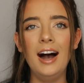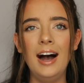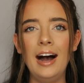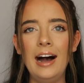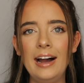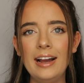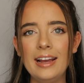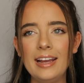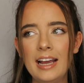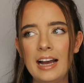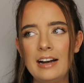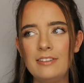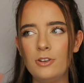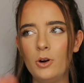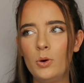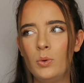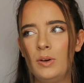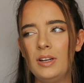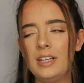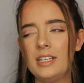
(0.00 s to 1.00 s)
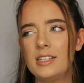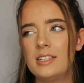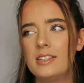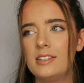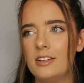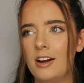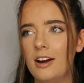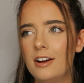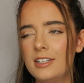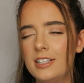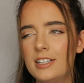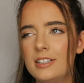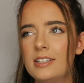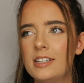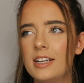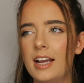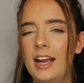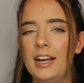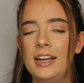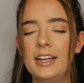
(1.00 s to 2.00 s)
I have only started
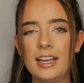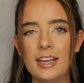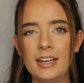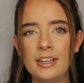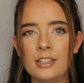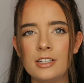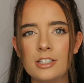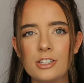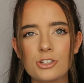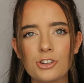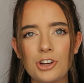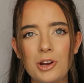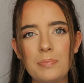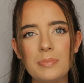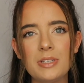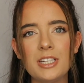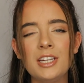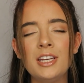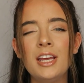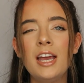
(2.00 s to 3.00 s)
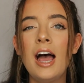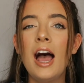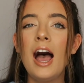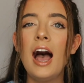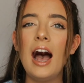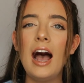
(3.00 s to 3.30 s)
to kind of get into scripting.